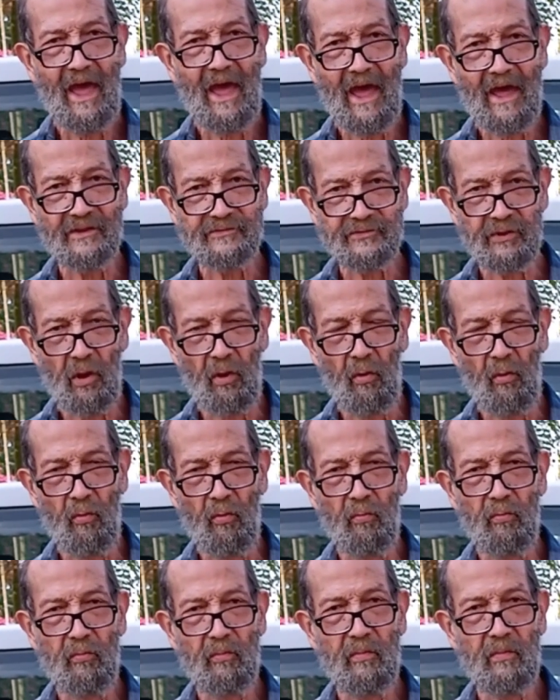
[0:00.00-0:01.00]
nice
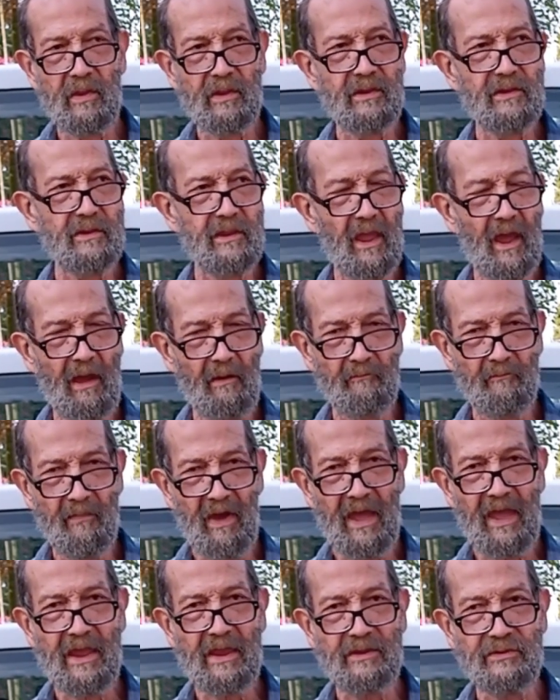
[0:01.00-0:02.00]
home, got
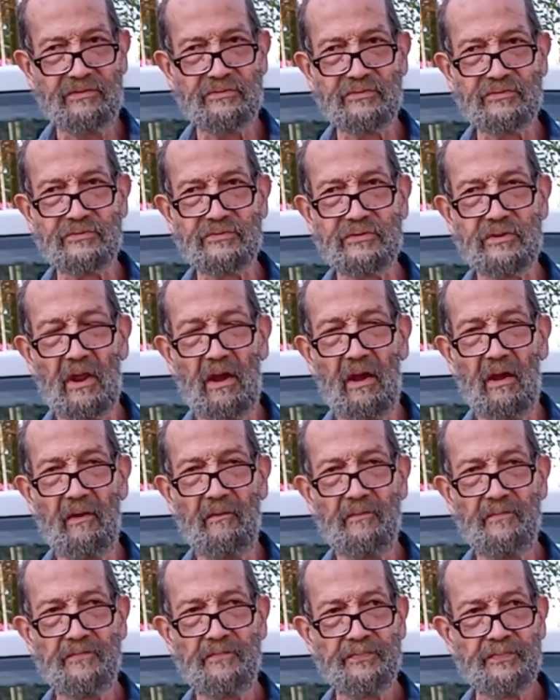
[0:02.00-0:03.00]
maids and
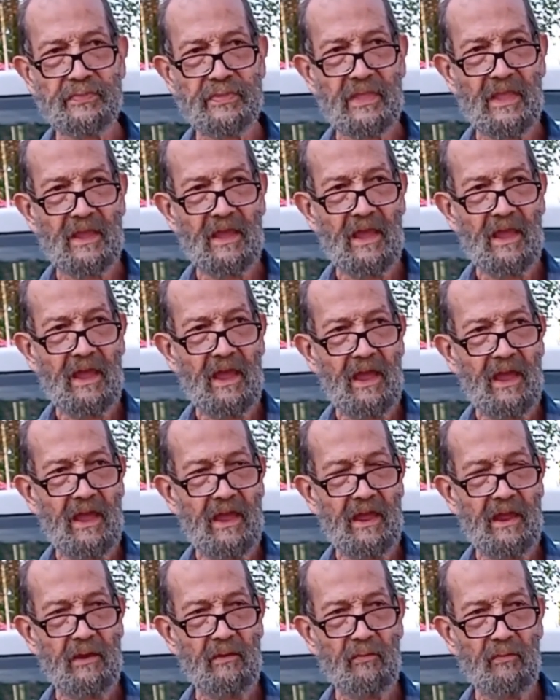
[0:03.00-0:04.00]
stuff.
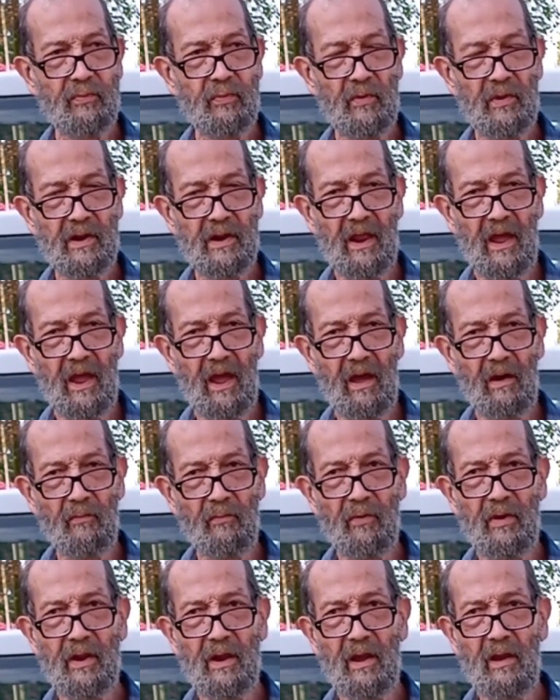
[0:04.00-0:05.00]
And when I
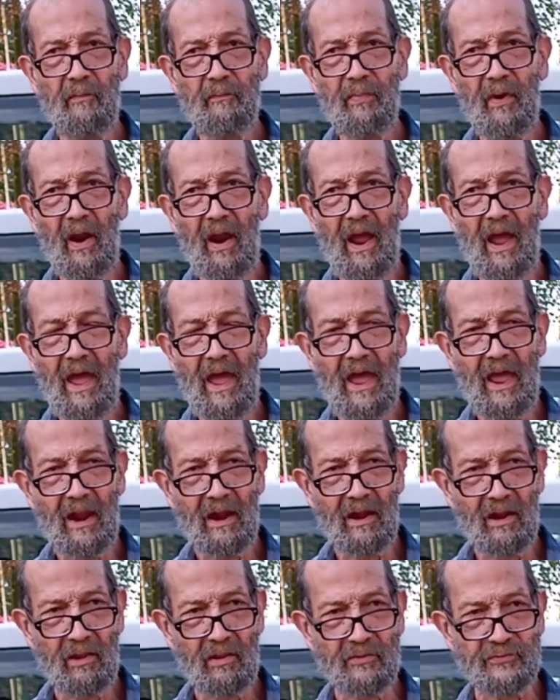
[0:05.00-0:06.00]
went up, I had
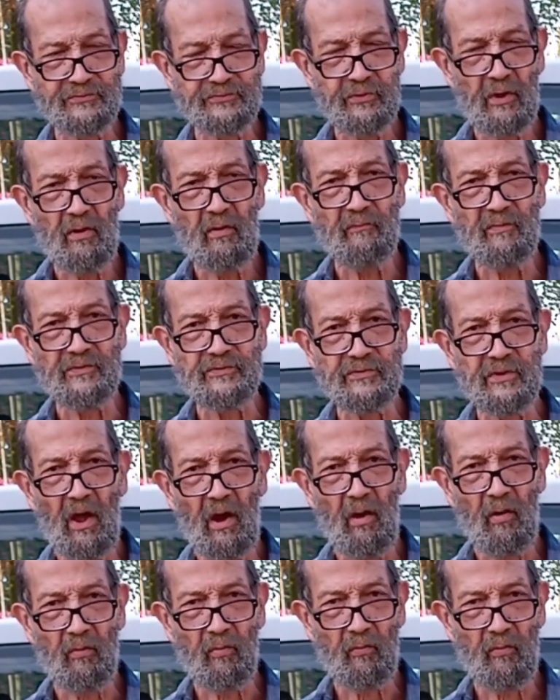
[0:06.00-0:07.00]
a little service
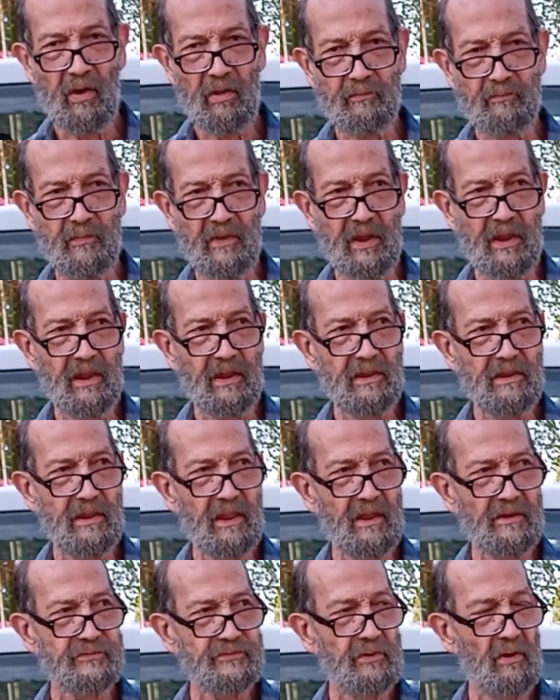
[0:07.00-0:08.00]
dog with me.
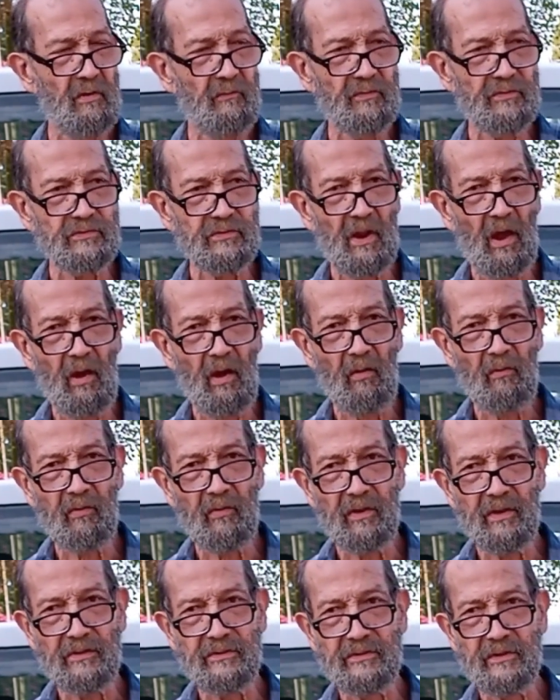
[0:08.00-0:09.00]
That service
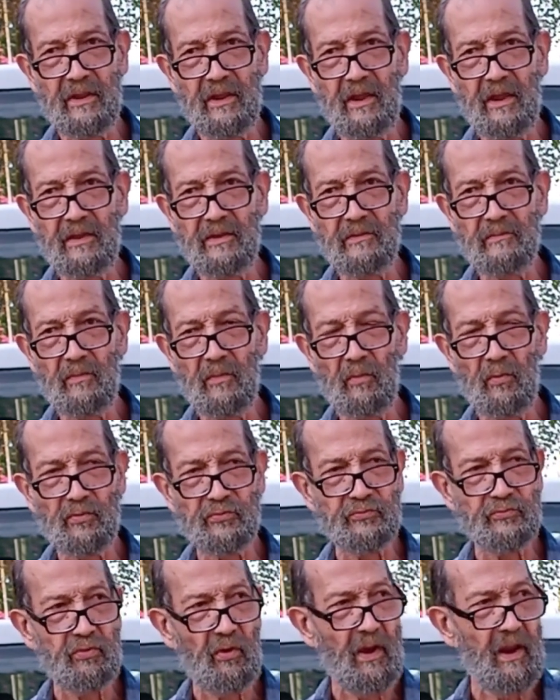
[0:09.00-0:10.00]
dog
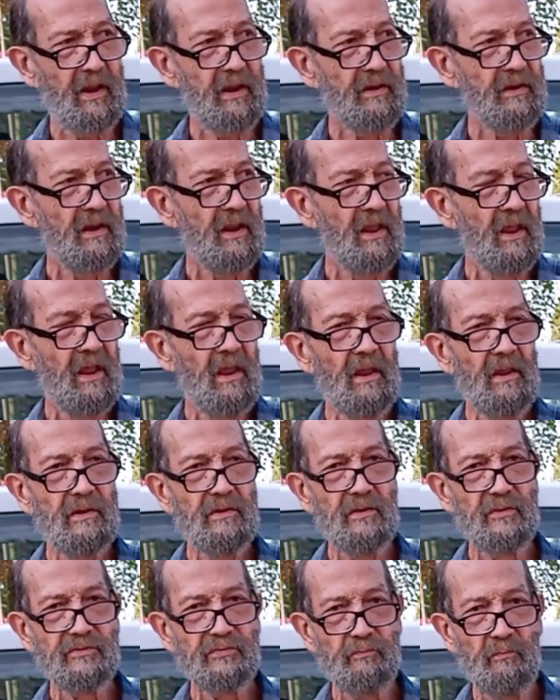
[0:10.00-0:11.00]
was trained
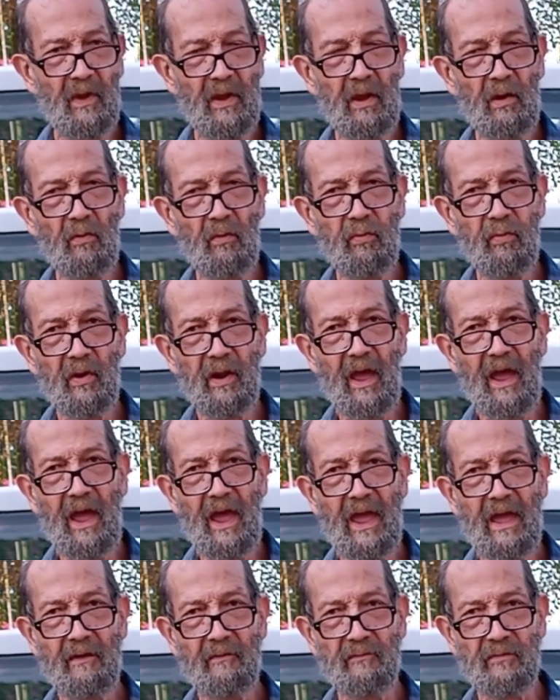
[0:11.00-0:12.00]
to smell when I
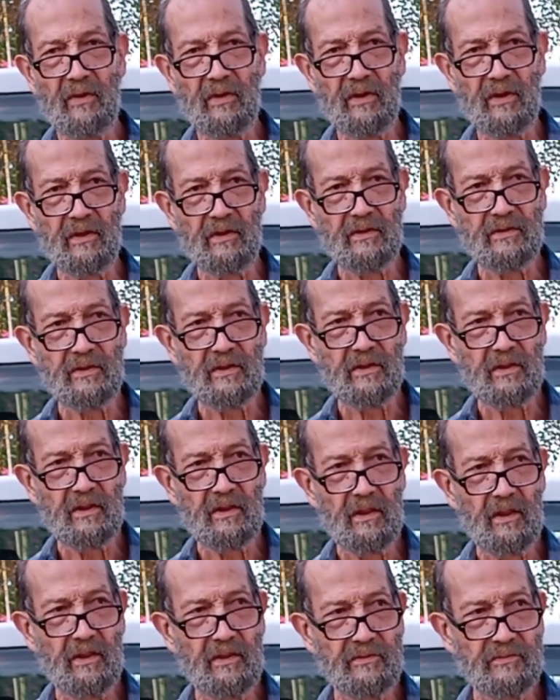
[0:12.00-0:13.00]
have
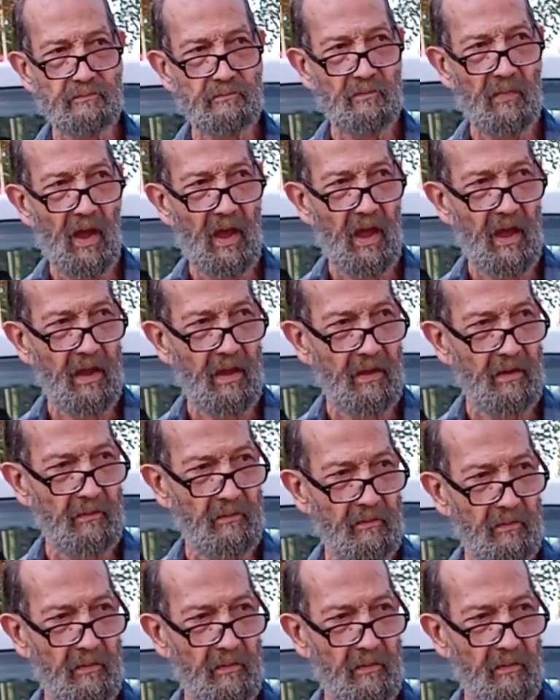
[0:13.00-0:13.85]
my